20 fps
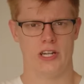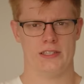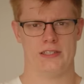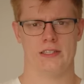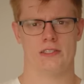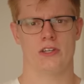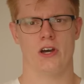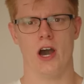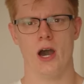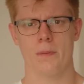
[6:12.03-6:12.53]
at the
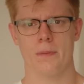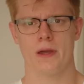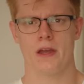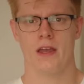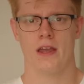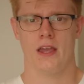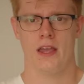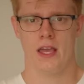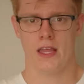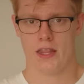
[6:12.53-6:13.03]
top,
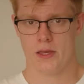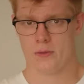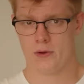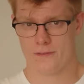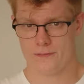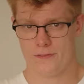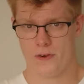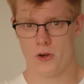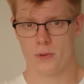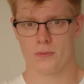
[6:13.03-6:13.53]
they were
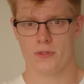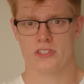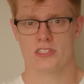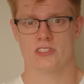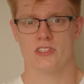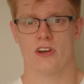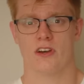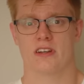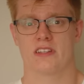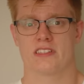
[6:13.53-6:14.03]
firmly
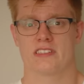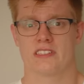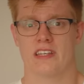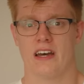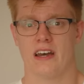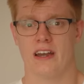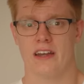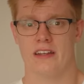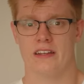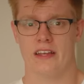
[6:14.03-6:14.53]
stuck
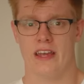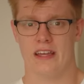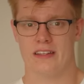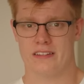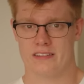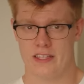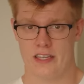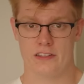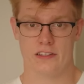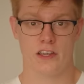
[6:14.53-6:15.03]
inside
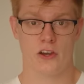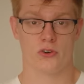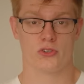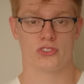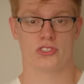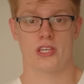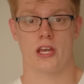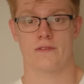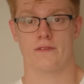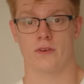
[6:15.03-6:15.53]
and did go
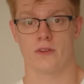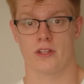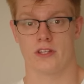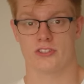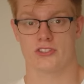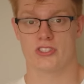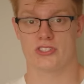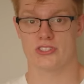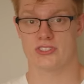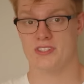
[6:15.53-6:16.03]
several
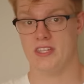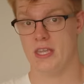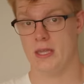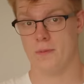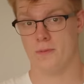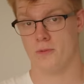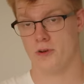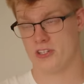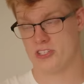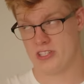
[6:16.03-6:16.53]
inches
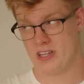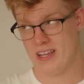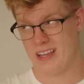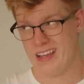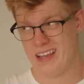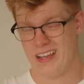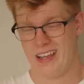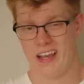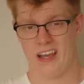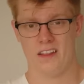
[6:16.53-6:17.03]
deep, which
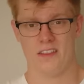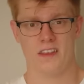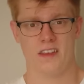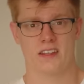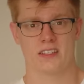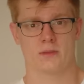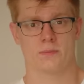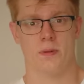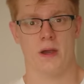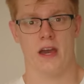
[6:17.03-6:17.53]
I think
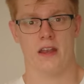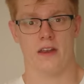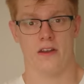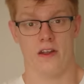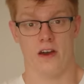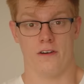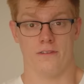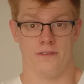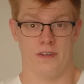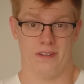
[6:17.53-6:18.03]
is bad
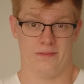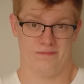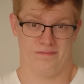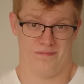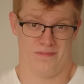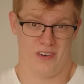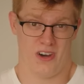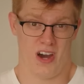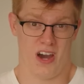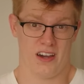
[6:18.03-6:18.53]
enough, and
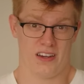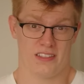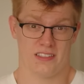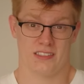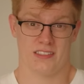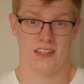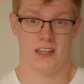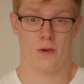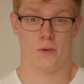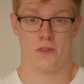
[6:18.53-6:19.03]

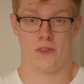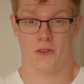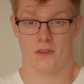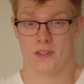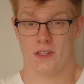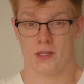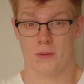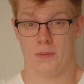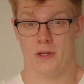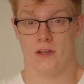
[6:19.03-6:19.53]
honestly, with a
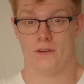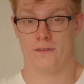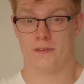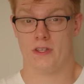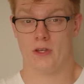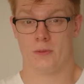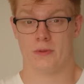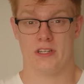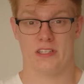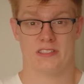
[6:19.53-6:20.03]
little bit of
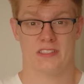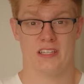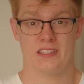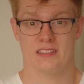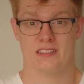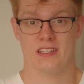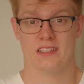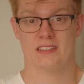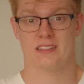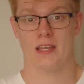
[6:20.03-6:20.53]
human
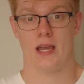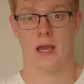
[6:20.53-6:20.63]
assistance,